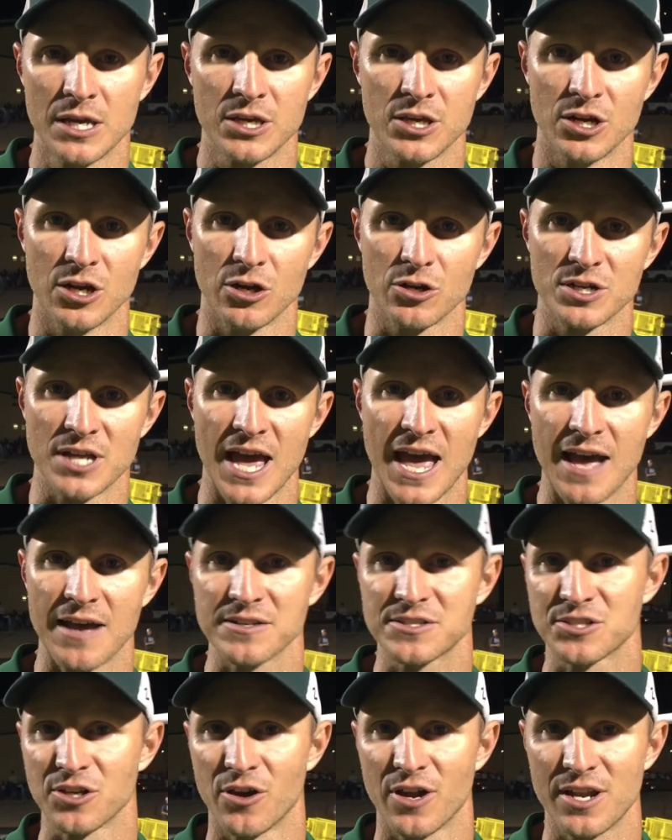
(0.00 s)
You know, to
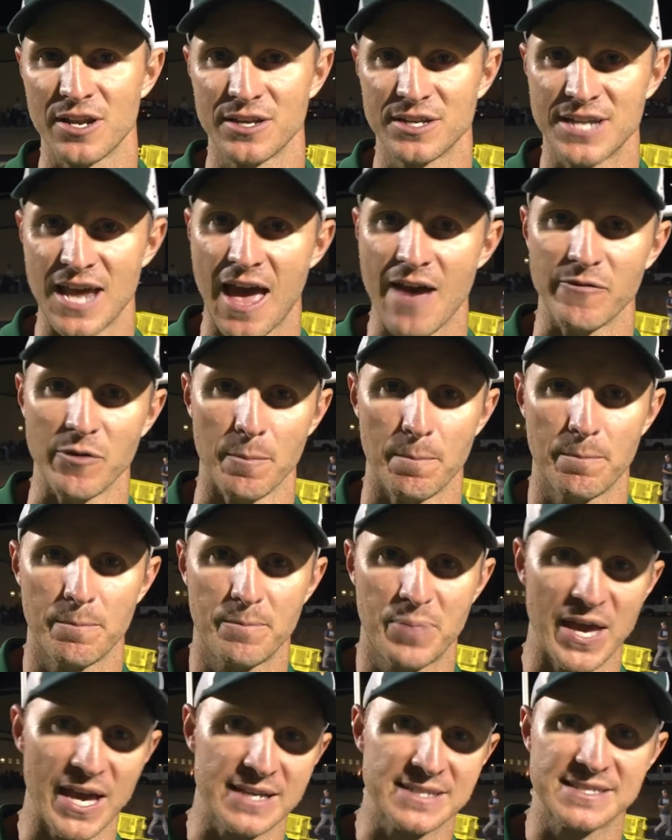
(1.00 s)
have so to have a
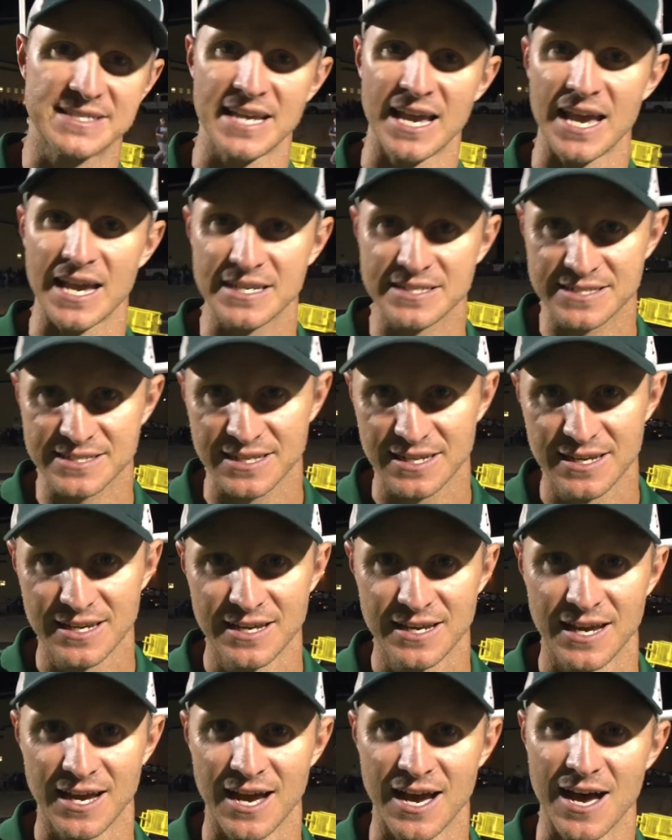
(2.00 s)
pick six
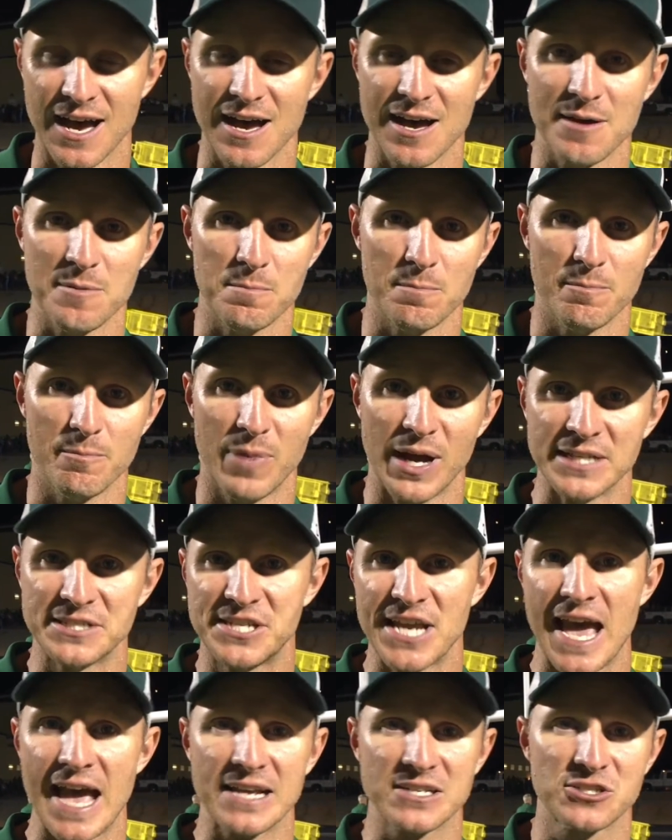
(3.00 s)
um, by
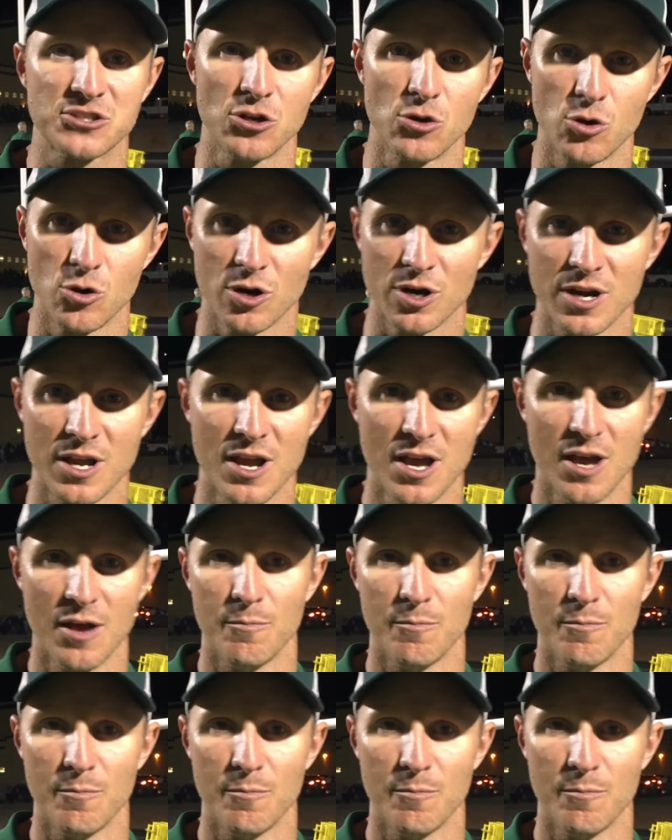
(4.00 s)
Jack Stewart,